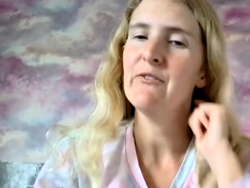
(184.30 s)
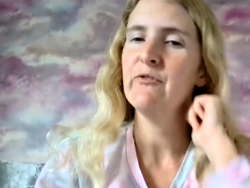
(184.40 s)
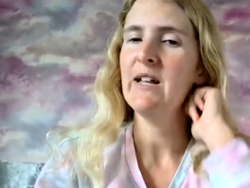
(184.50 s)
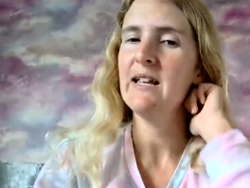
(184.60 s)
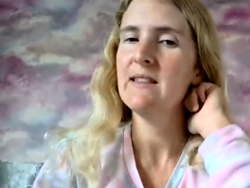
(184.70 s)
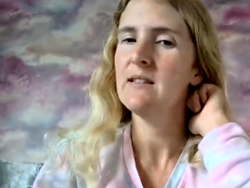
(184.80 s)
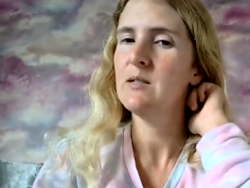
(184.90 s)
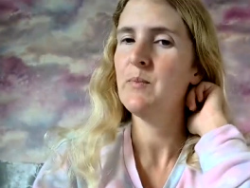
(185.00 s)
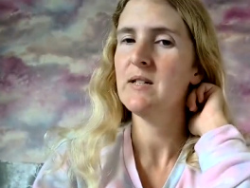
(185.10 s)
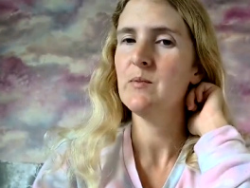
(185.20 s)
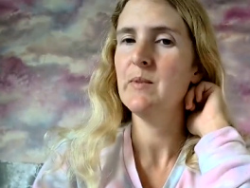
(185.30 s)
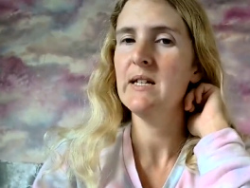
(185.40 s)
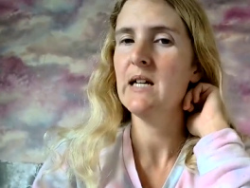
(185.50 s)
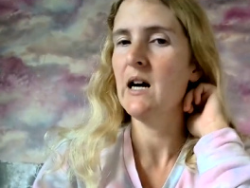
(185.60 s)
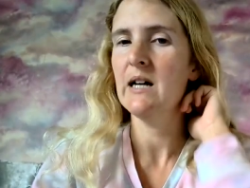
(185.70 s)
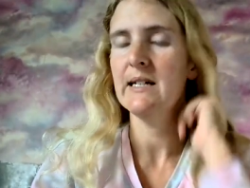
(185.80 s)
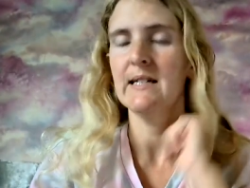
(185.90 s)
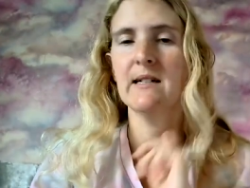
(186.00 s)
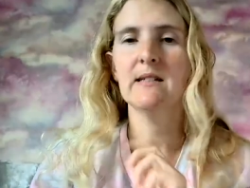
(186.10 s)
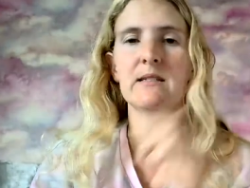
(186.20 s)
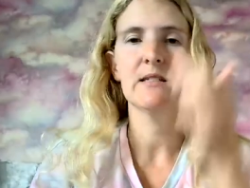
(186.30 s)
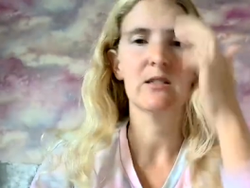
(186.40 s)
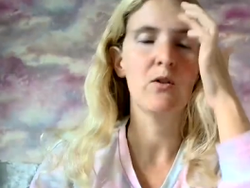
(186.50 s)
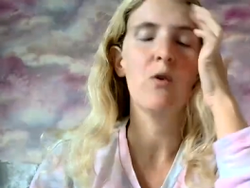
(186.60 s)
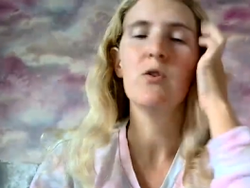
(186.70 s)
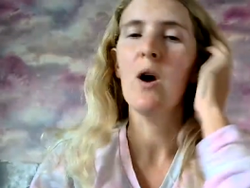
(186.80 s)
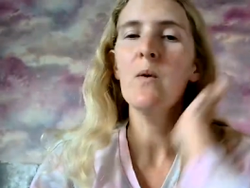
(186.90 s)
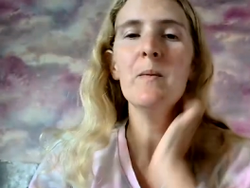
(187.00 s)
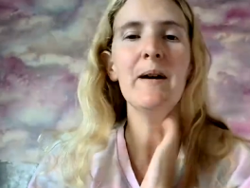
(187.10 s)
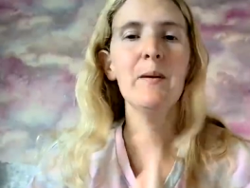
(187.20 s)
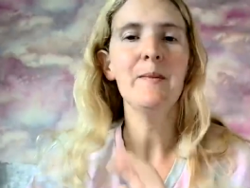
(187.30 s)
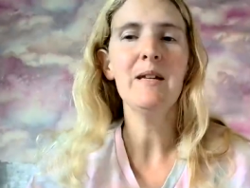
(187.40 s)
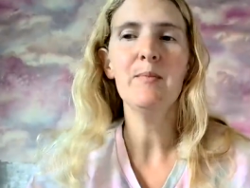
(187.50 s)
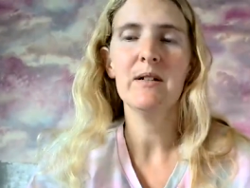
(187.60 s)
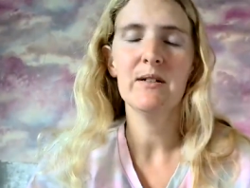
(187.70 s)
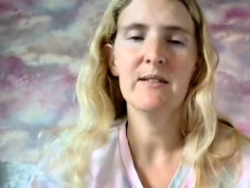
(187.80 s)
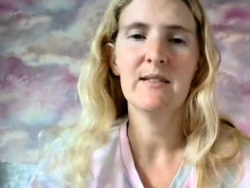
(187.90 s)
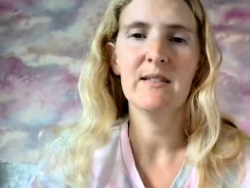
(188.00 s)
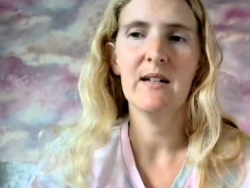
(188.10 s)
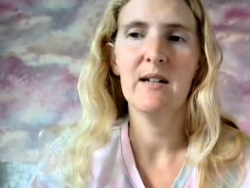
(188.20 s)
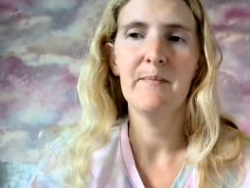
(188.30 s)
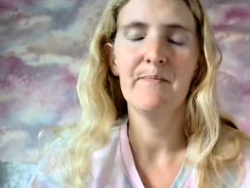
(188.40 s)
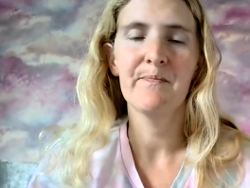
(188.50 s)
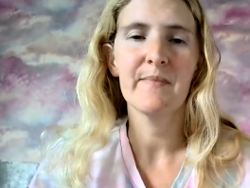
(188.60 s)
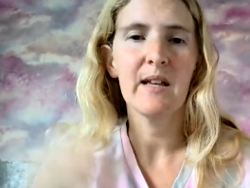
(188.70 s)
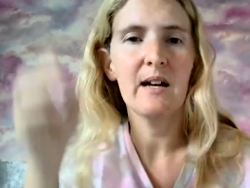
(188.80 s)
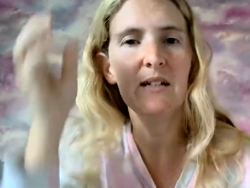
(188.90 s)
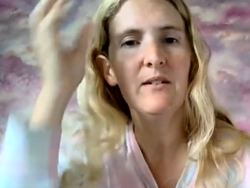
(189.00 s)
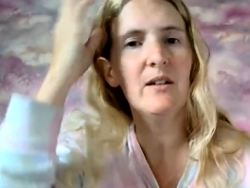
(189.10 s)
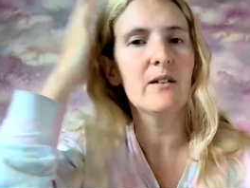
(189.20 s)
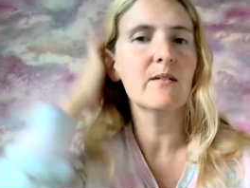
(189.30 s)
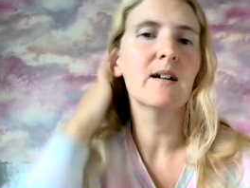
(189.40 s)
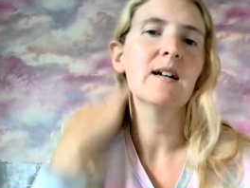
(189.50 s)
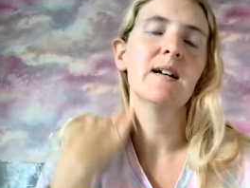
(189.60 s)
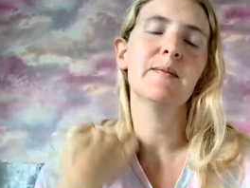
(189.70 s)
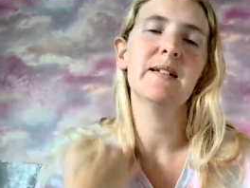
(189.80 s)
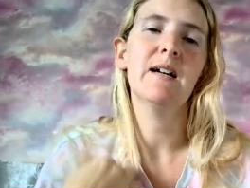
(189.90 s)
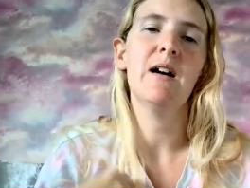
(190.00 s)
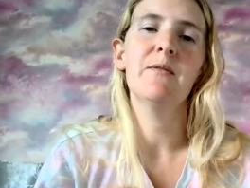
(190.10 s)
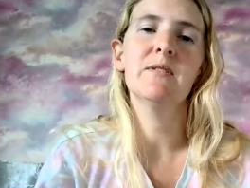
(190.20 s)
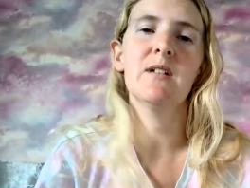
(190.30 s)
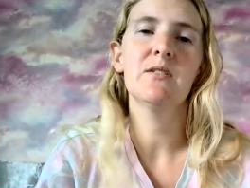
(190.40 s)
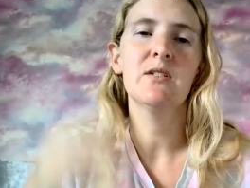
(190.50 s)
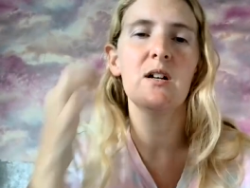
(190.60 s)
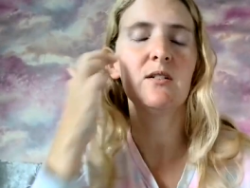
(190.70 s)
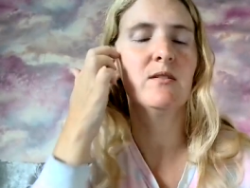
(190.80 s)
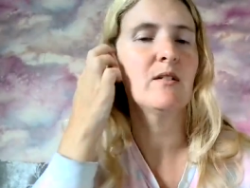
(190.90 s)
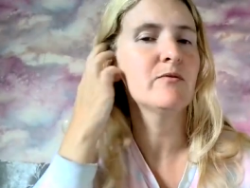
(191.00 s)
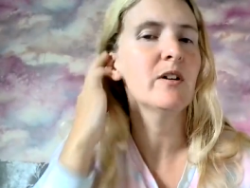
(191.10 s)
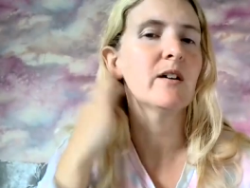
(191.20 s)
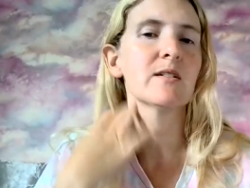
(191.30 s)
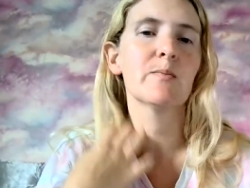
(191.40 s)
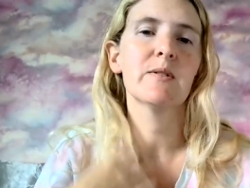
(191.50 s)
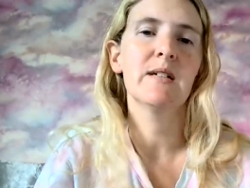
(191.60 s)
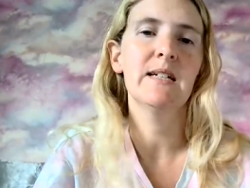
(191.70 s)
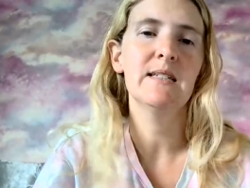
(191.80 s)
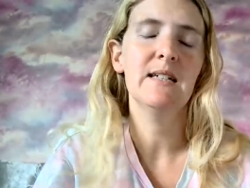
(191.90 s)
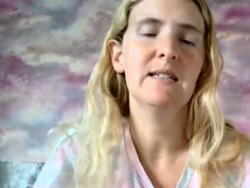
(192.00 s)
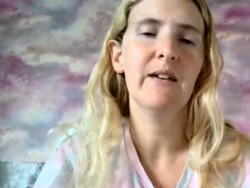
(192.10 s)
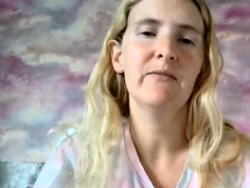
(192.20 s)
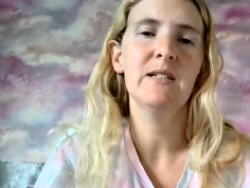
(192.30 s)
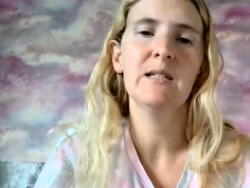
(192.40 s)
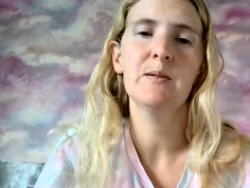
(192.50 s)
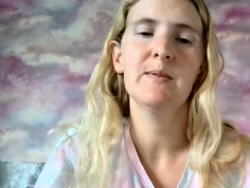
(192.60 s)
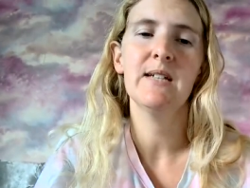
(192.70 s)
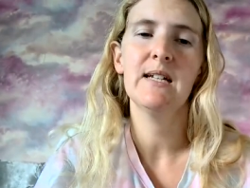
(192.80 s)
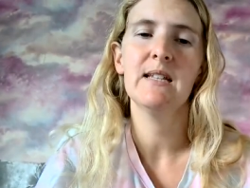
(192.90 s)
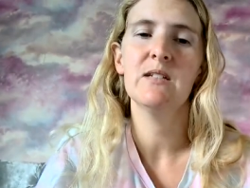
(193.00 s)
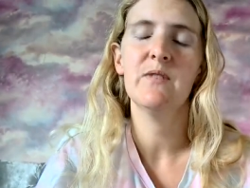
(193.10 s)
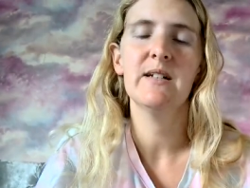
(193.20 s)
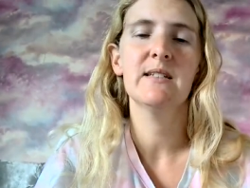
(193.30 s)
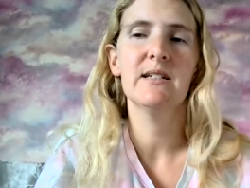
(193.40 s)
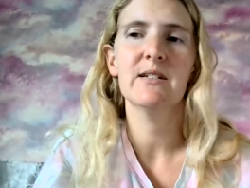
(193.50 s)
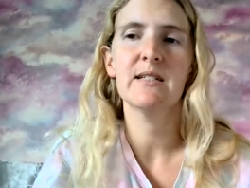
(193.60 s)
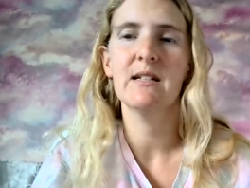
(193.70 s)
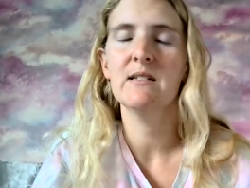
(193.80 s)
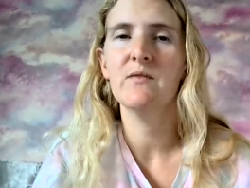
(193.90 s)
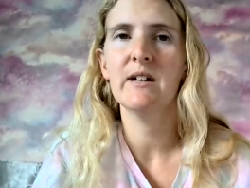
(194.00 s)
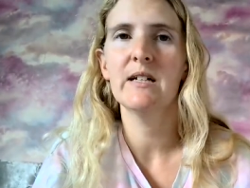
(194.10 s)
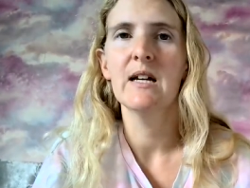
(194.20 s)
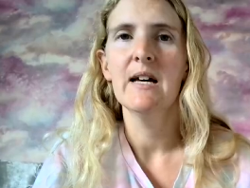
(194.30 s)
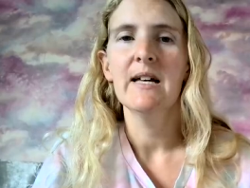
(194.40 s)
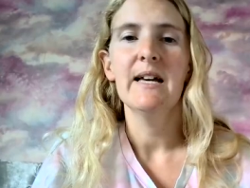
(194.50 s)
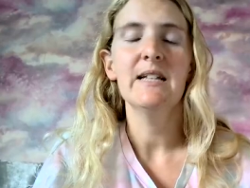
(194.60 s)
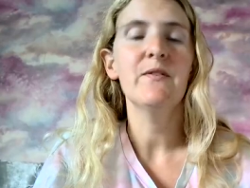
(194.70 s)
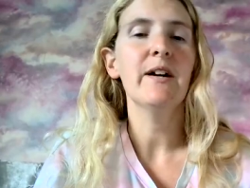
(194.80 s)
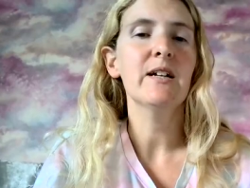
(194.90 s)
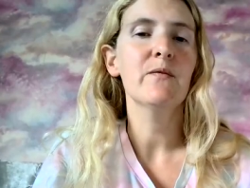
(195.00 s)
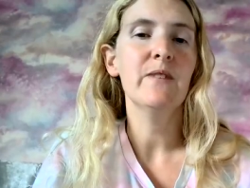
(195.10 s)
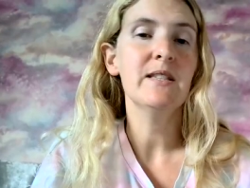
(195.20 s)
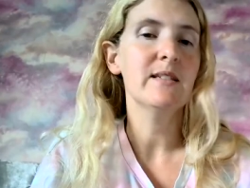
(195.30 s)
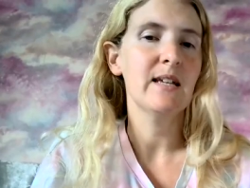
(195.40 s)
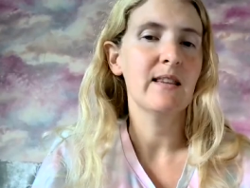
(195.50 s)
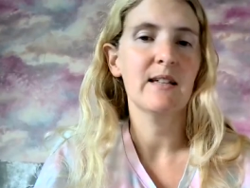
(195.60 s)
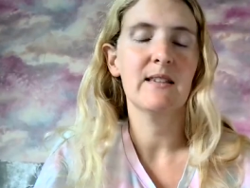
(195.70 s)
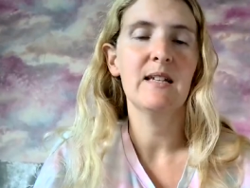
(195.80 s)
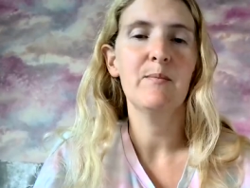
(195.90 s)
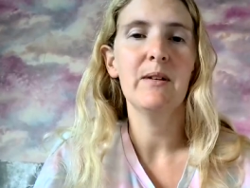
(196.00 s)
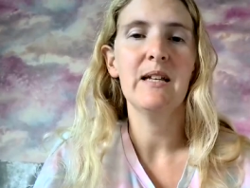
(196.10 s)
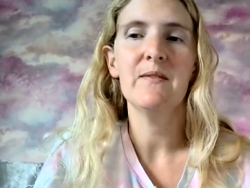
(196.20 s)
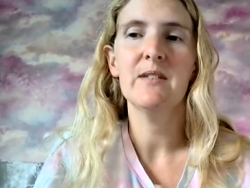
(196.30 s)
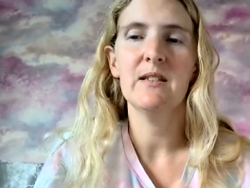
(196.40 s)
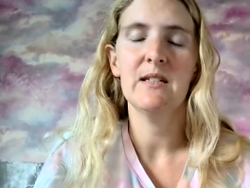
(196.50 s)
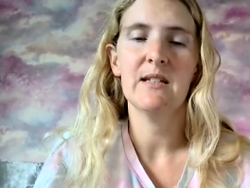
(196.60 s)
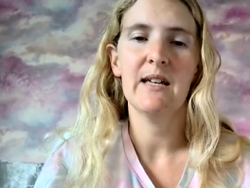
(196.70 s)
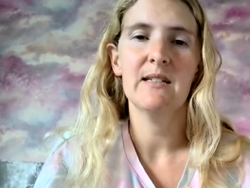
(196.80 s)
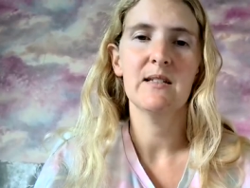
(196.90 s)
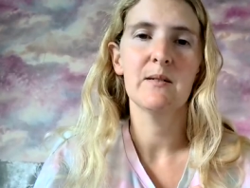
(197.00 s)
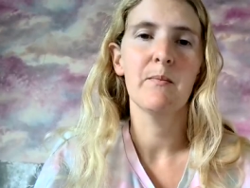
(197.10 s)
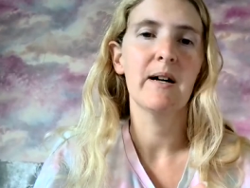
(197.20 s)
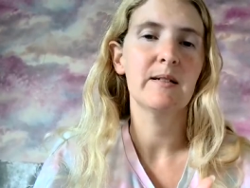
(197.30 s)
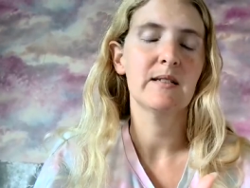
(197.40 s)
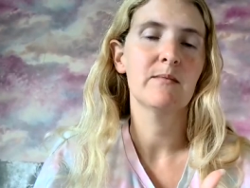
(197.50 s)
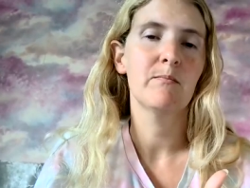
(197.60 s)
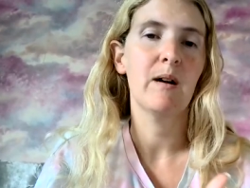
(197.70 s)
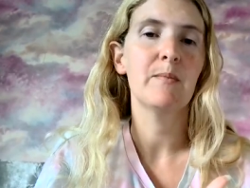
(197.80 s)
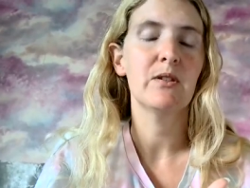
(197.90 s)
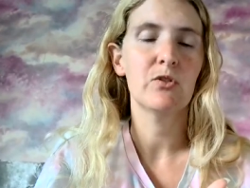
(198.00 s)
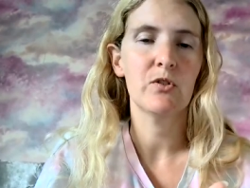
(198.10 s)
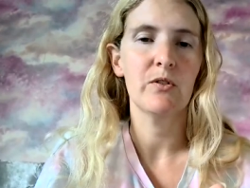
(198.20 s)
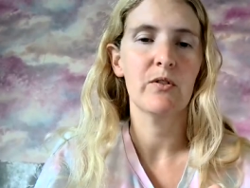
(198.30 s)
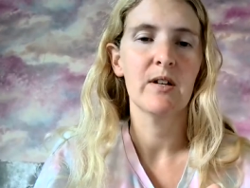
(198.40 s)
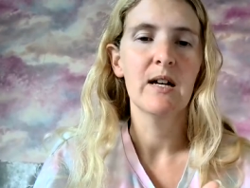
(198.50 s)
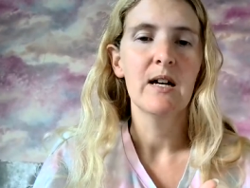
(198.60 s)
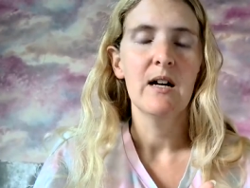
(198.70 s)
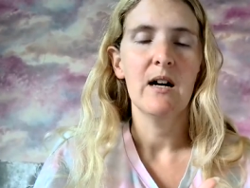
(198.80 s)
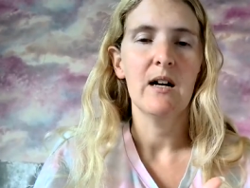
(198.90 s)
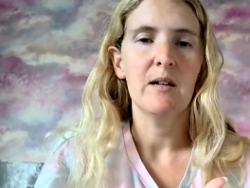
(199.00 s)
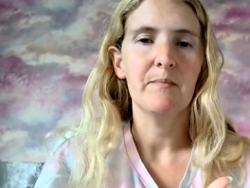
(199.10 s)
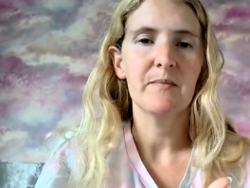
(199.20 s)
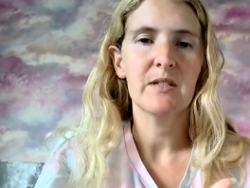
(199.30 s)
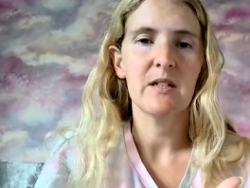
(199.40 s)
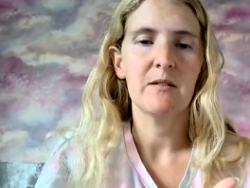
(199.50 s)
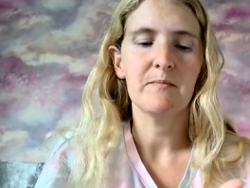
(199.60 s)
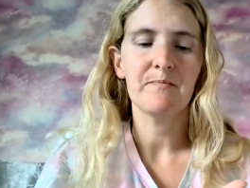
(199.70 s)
feeling that this Buzbee guy does not know about me because um, I don't know. I mean, I, was uncertain at first, but he he definitely seems to be taking this very seriously, and it's very he's very convincing that he believes that these cases might might be the truth. Um, so